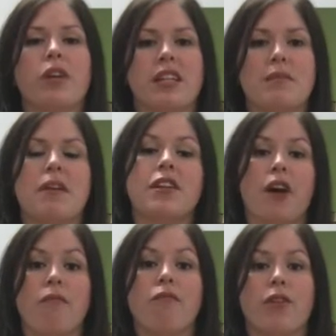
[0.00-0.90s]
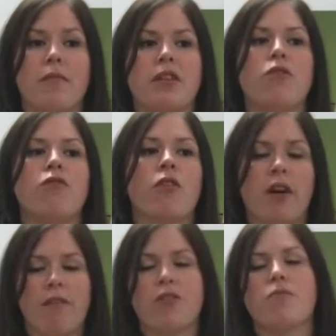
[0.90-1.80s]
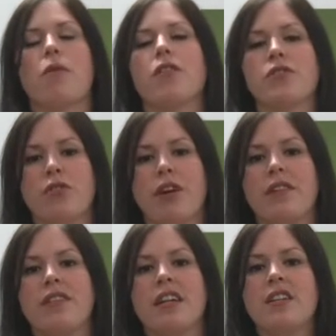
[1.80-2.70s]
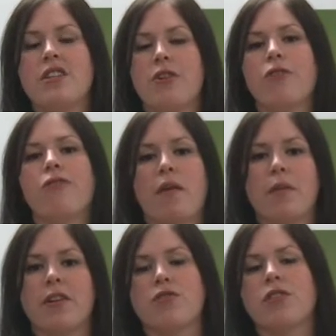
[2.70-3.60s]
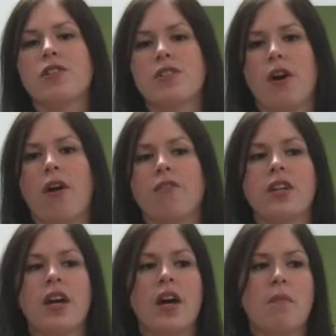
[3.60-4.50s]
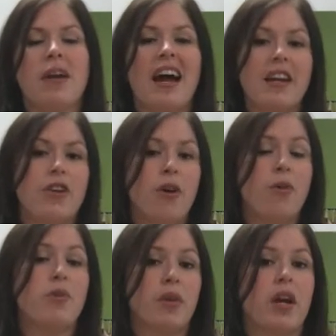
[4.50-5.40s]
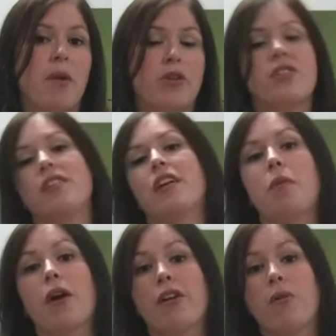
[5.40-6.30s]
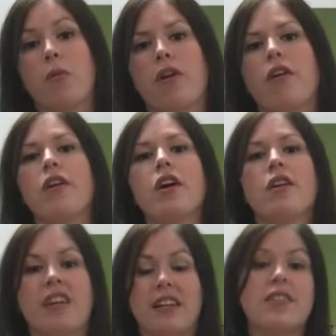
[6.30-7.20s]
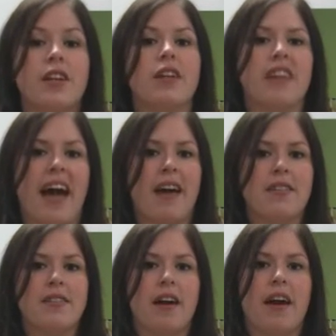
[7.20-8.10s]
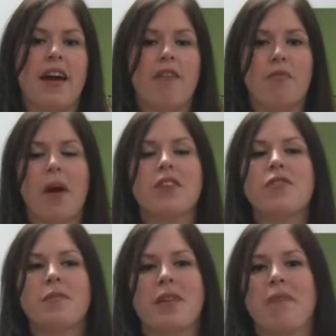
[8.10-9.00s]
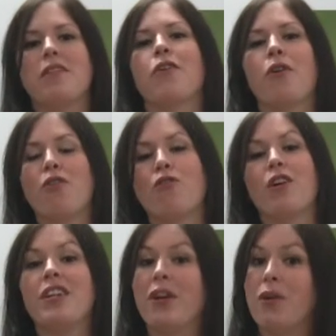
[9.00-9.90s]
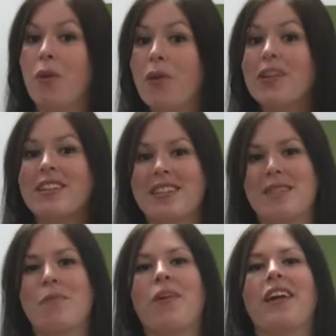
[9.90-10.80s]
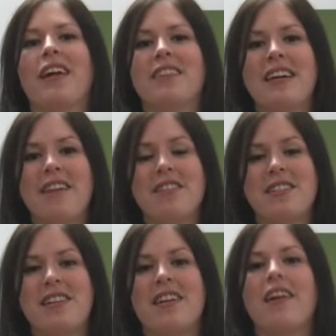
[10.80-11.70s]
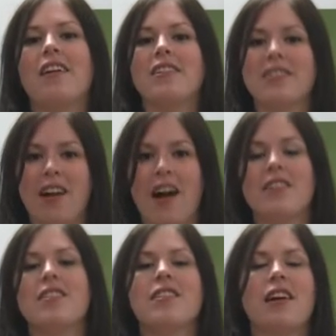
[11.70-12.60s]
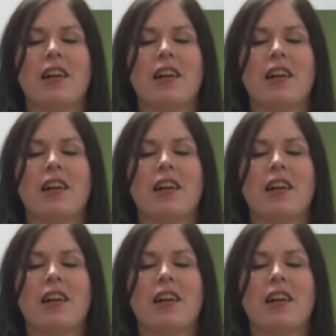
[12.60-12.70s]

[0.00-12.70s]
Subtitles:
what gets me, and the comfort. I mean, the overall comfort of the bra is great. The interior fabric is really soft, but I know that when I purchase an Anna Pardal bra that it's going to last. I have bras from them that are over a year old at this point, and they have seen a lot